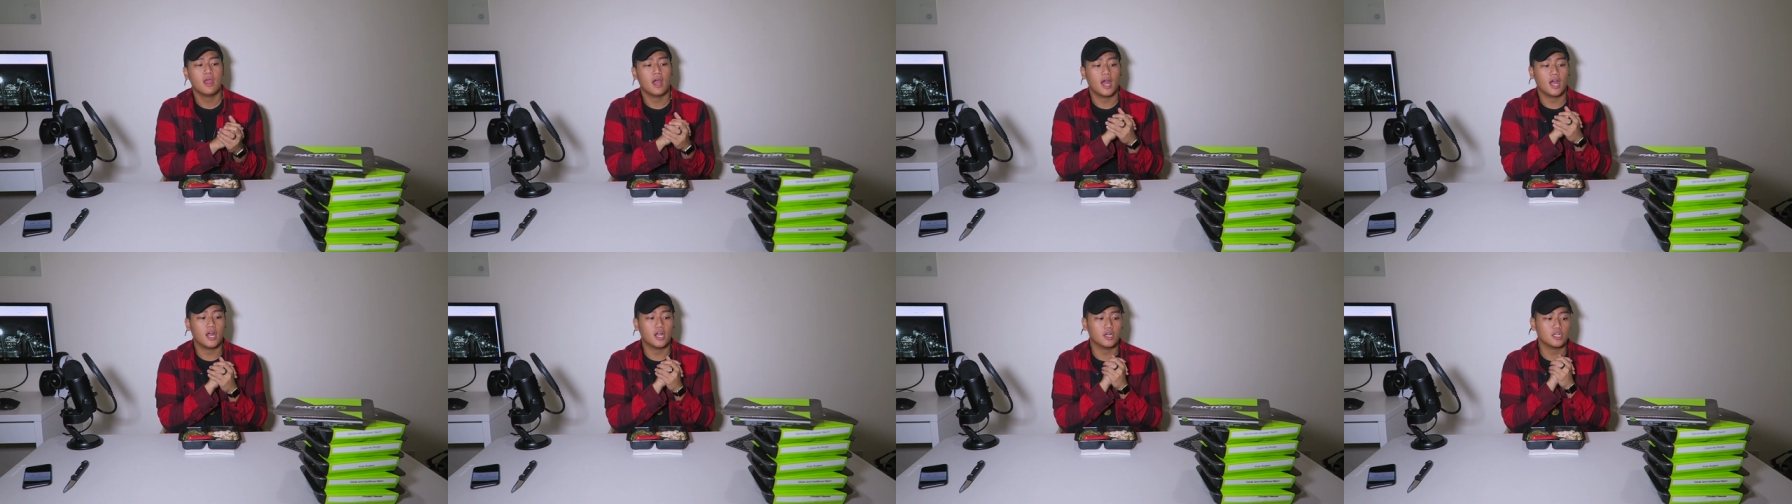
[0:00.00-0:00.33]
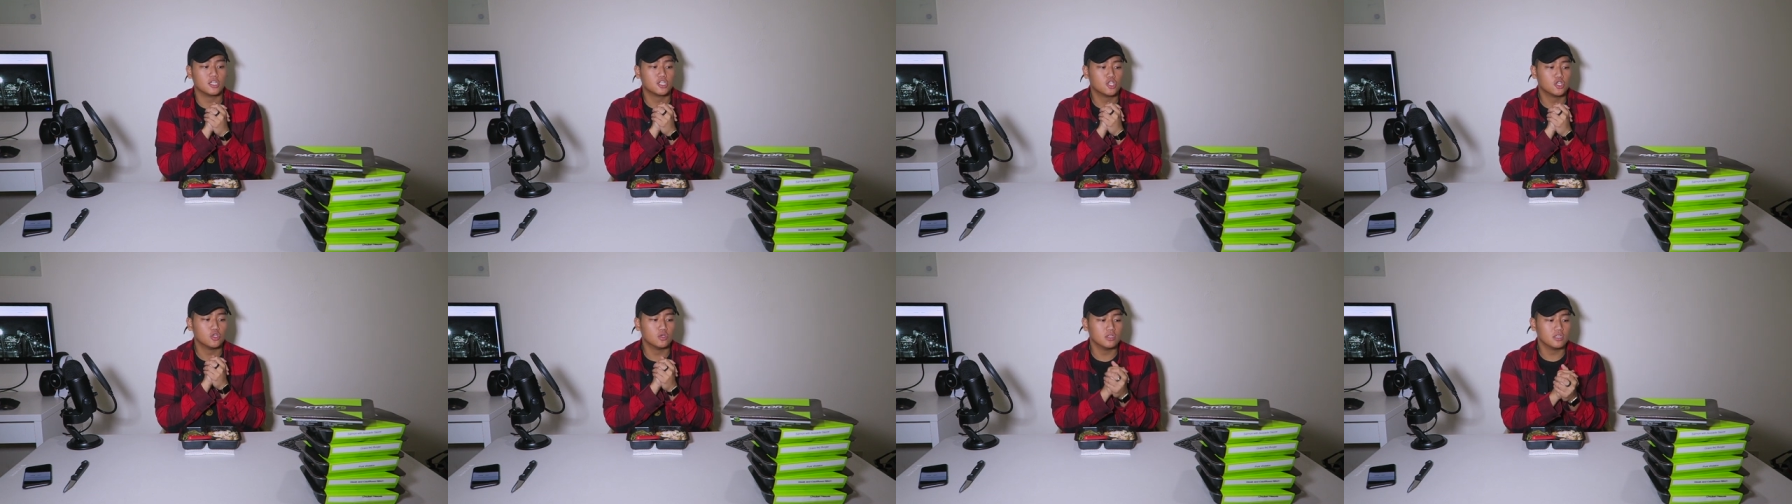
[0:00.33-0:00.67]
I
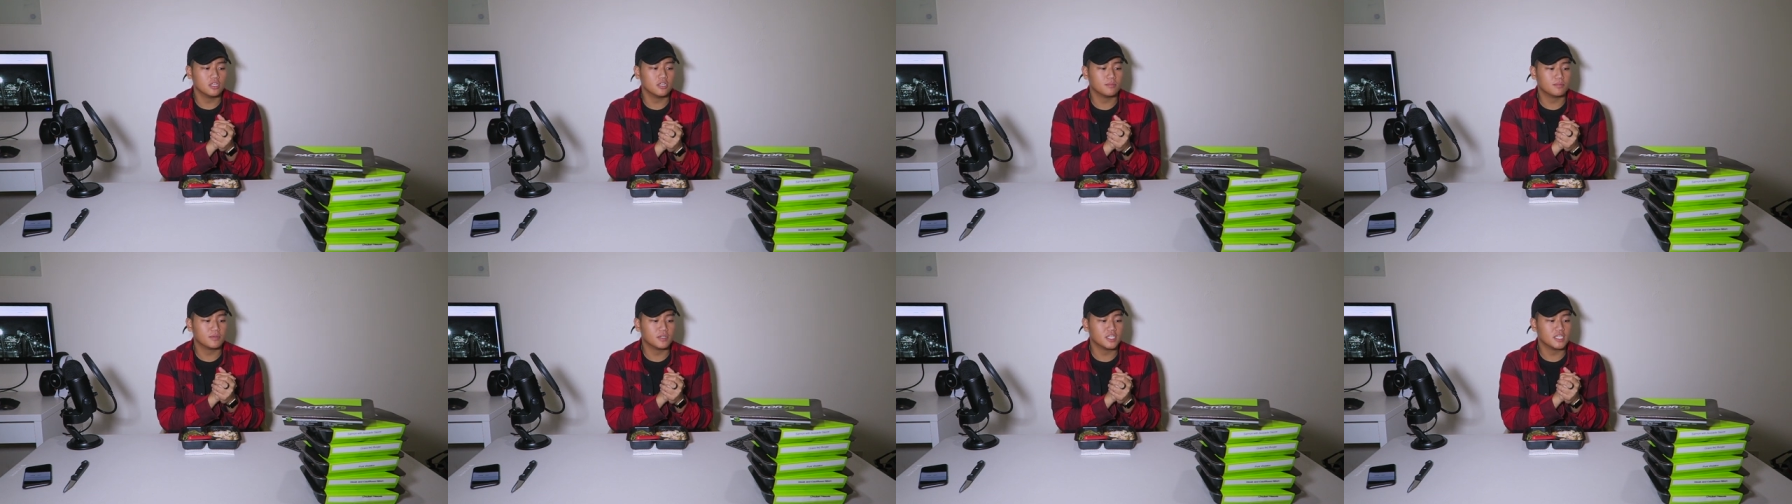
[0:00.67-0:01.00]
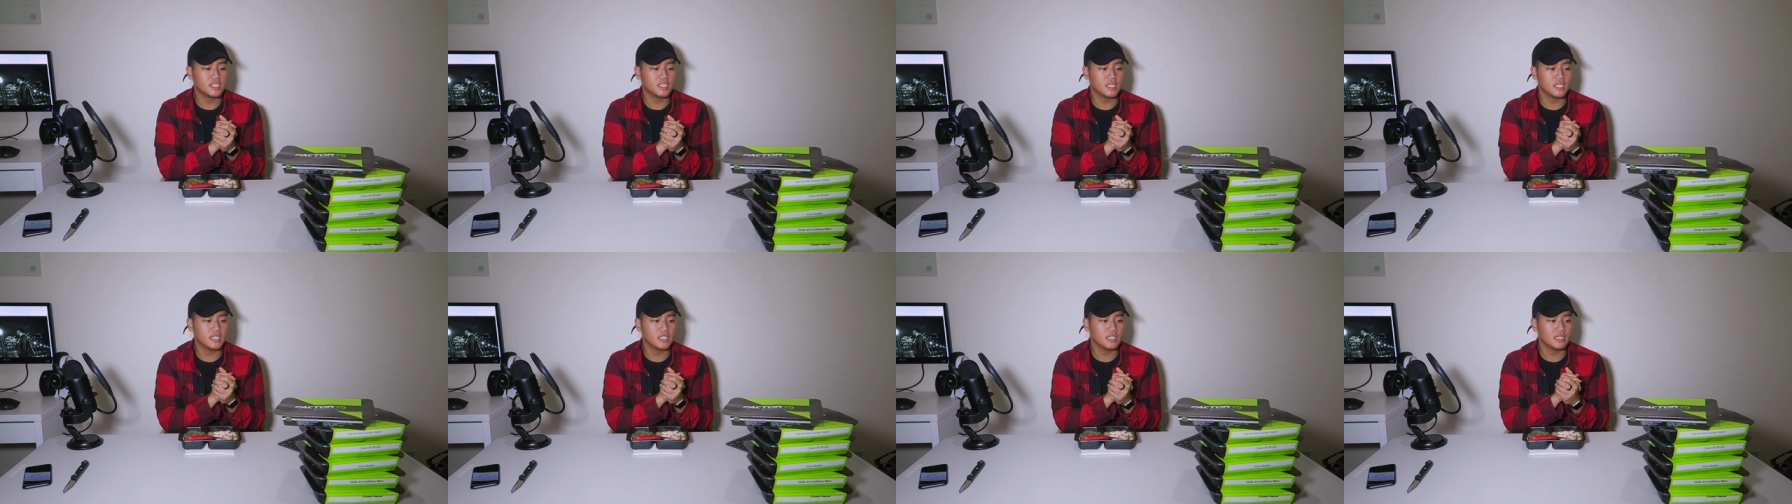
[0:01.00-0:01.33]
truly
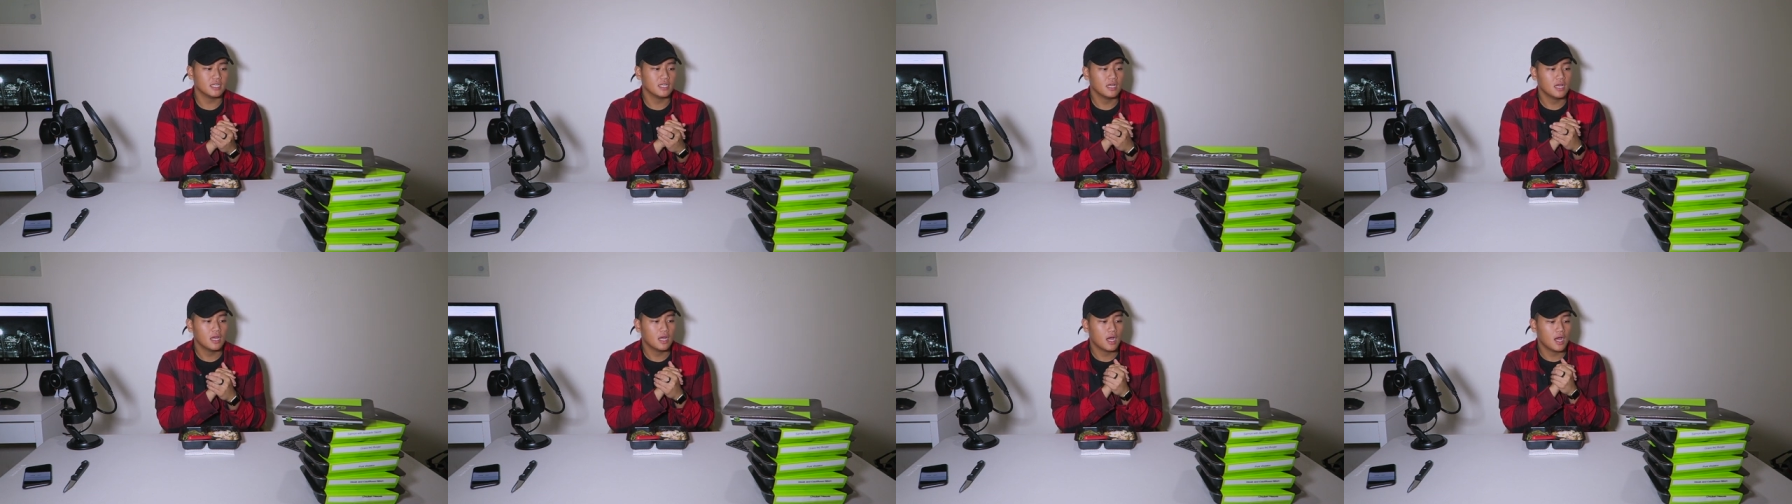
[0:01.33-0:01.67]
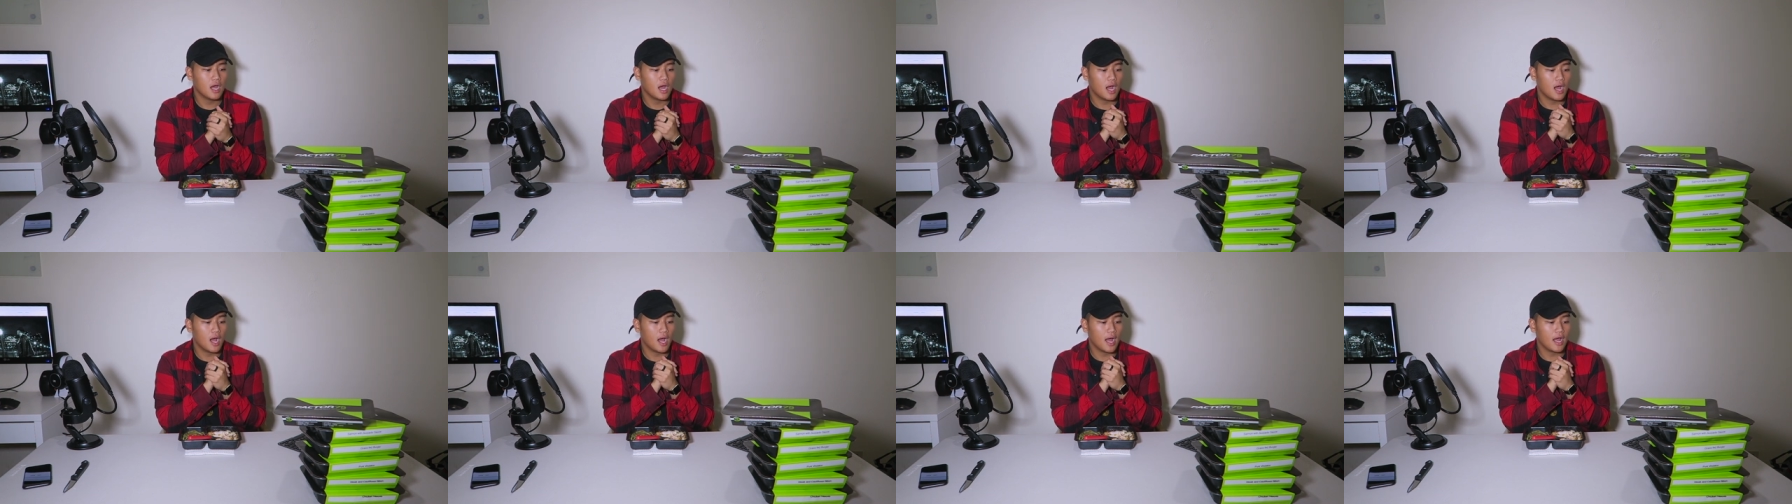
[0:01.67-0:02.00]
appreciate it.
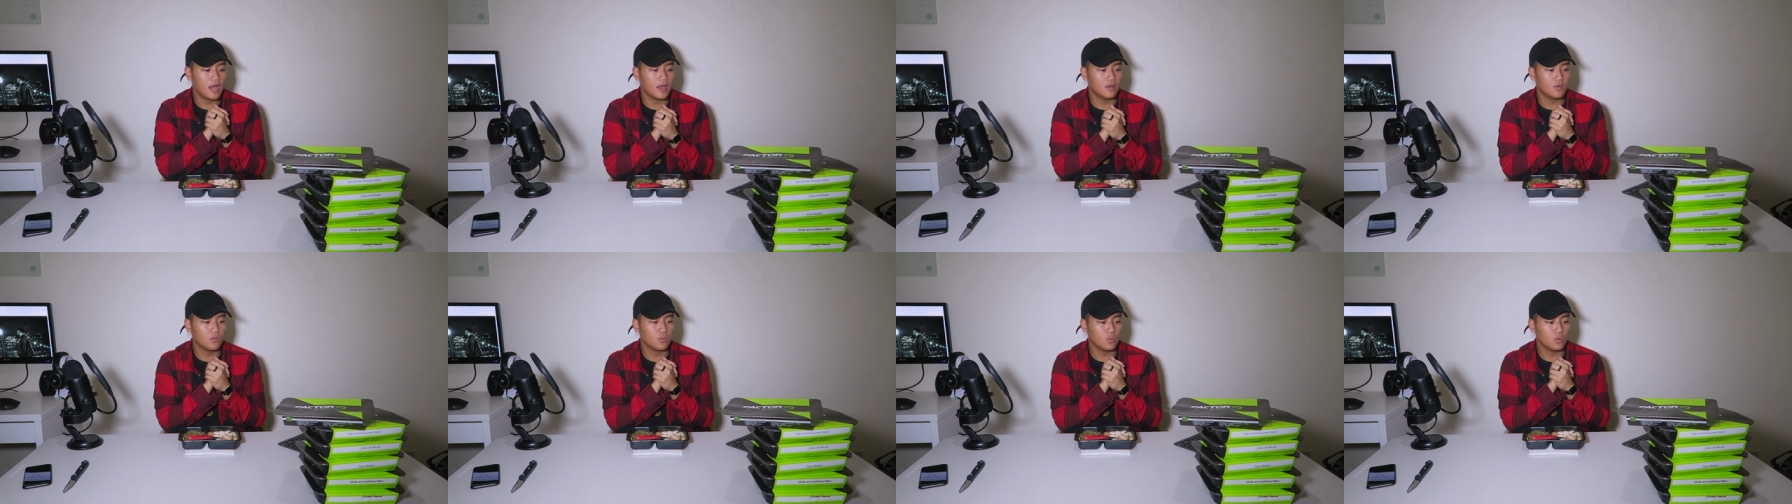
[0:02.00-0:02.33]
I